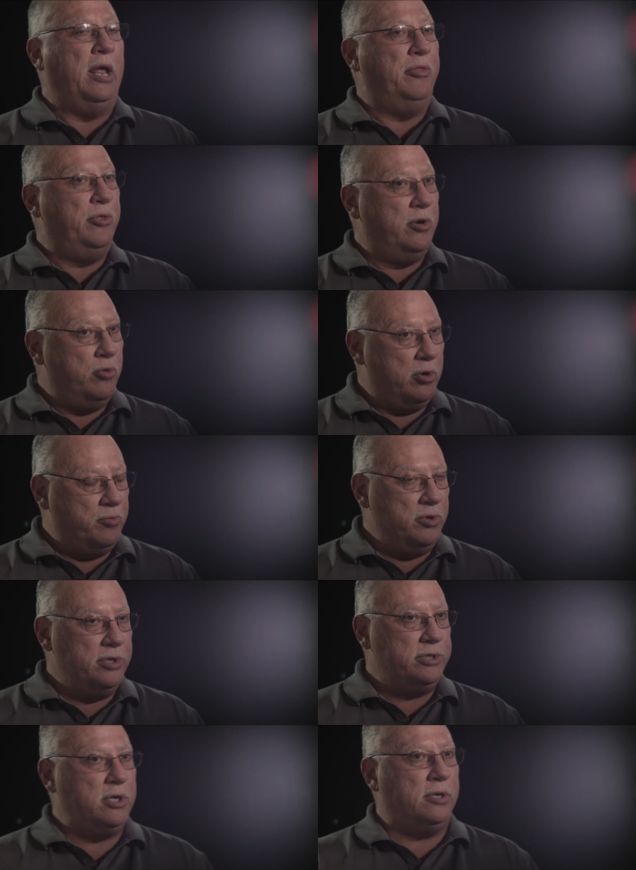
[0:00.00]
and there were
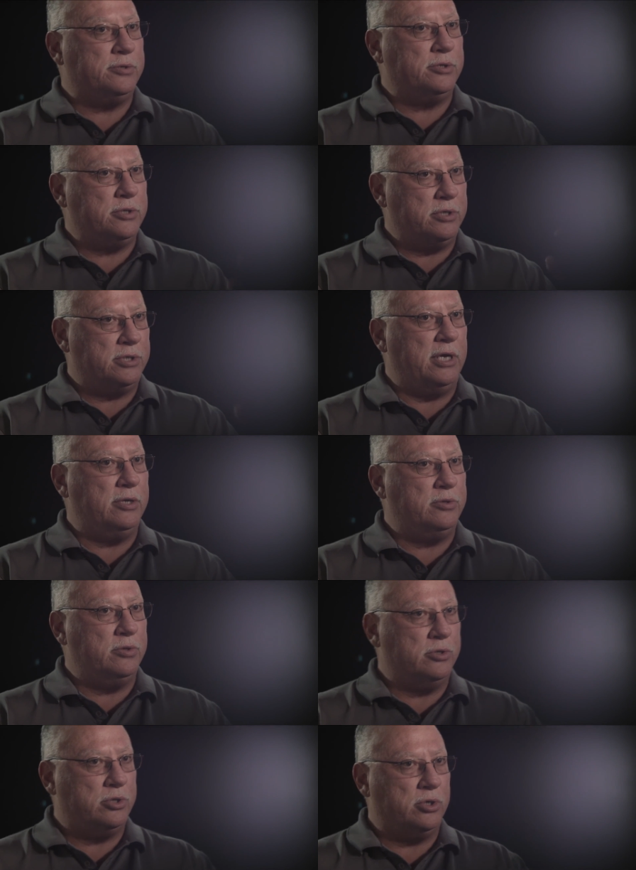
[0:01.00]
police officers assigned
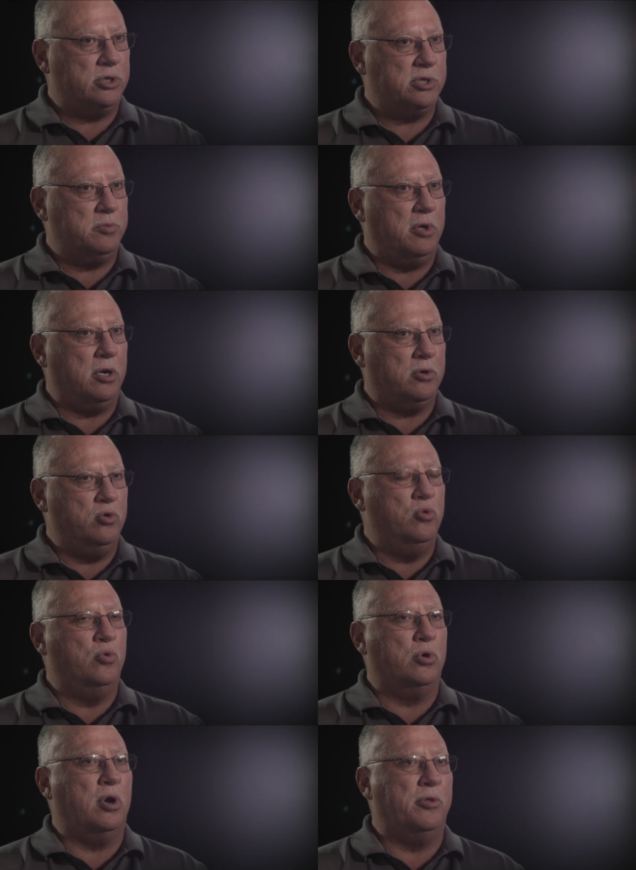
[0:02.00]
to the search block
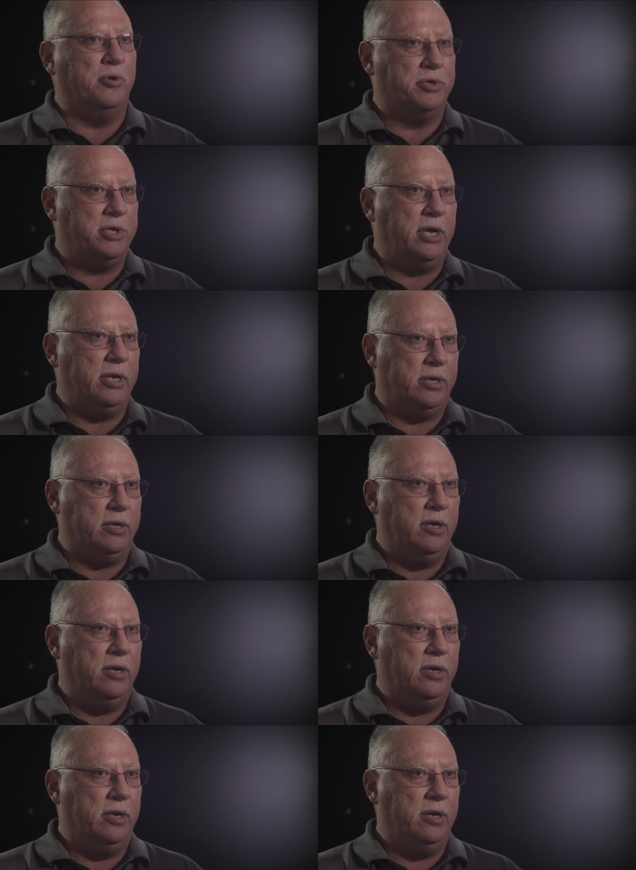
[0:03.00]
who were on the take.